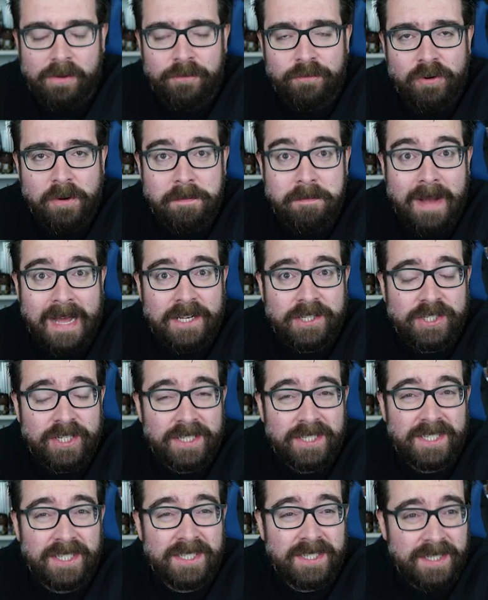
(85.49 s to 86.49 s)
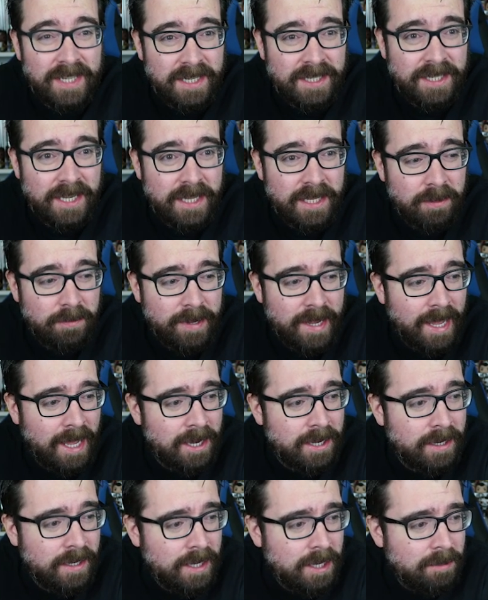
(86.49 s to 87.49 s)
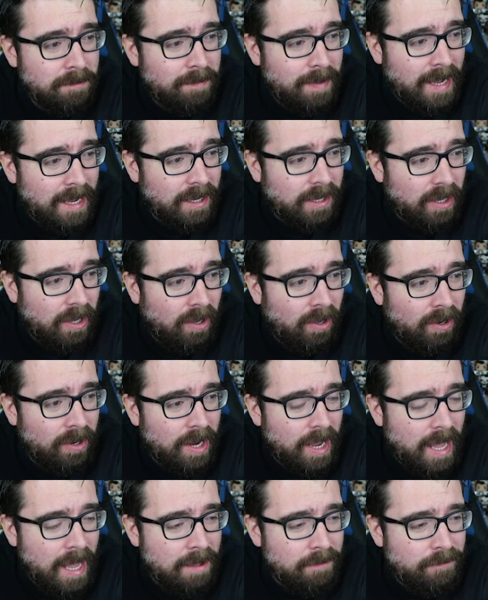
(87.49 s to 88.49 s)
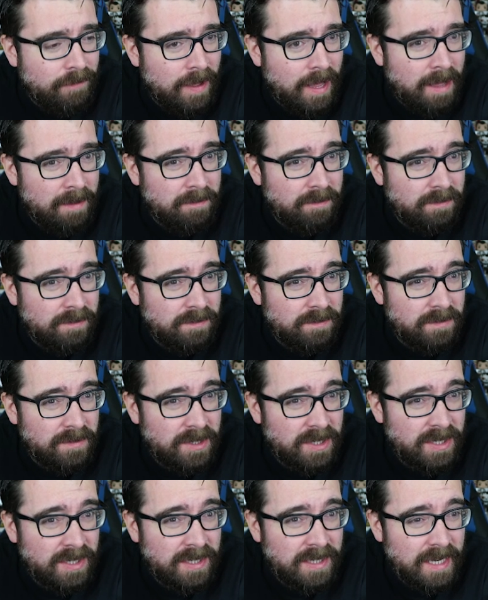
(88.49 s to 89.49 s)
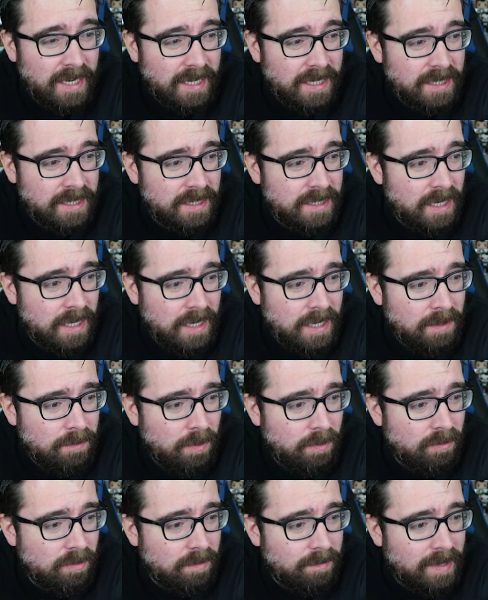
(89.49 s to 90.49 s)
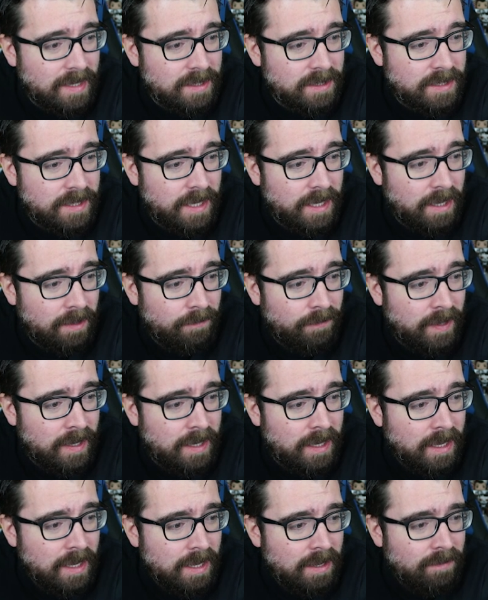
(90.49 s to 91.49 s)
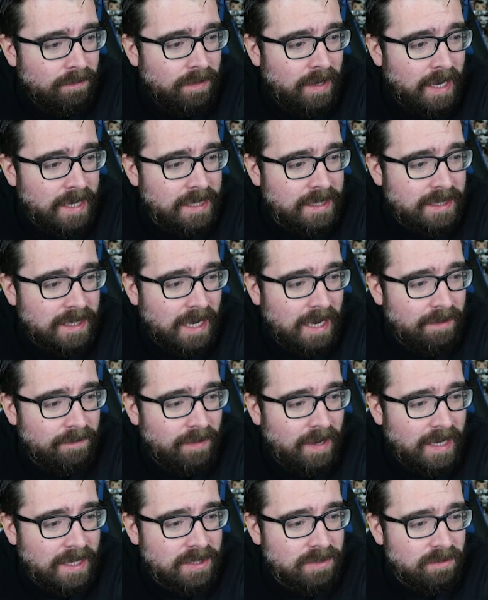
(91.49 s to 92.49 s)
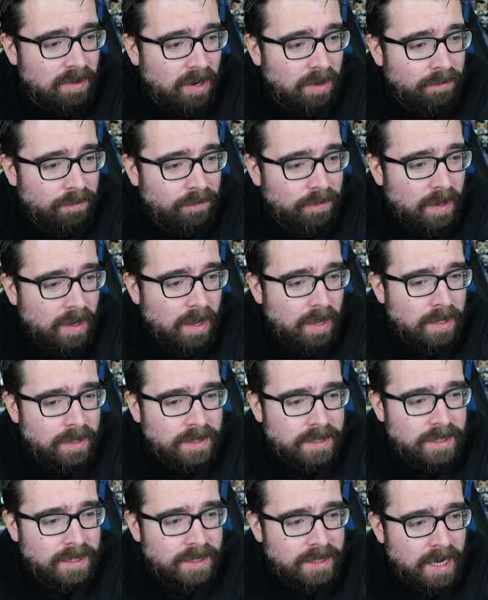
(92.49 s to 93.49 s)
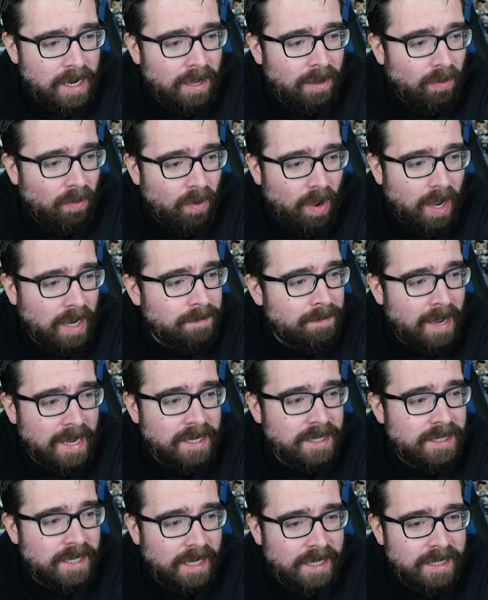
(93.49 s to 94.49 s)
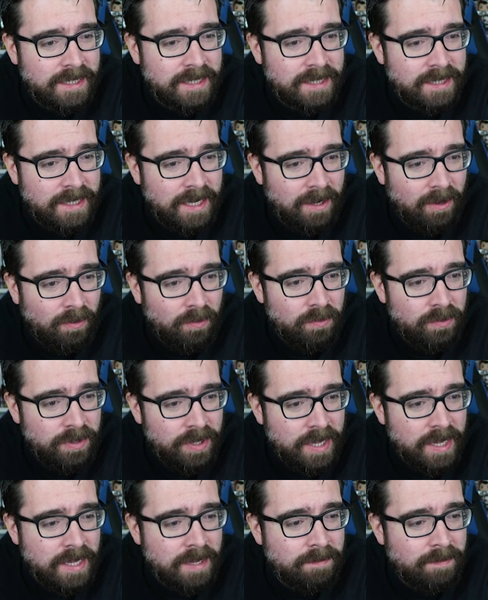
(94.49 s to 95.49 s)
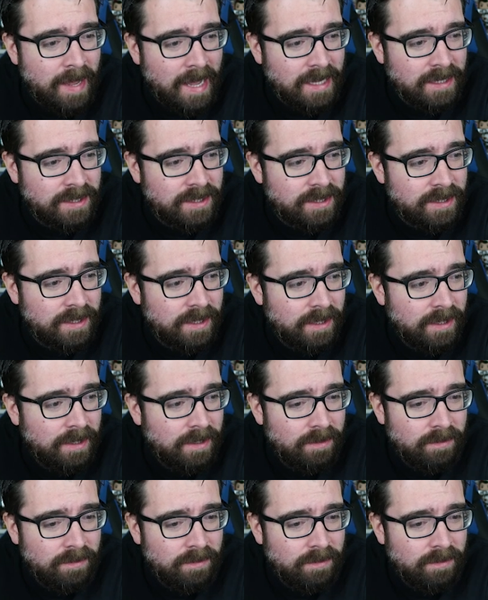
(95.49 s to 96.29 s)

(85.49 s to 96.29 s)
from Manchester City that we had back on FM16. We were at Man City, I think. Vladislav Lazarov, still, I maintain, still the best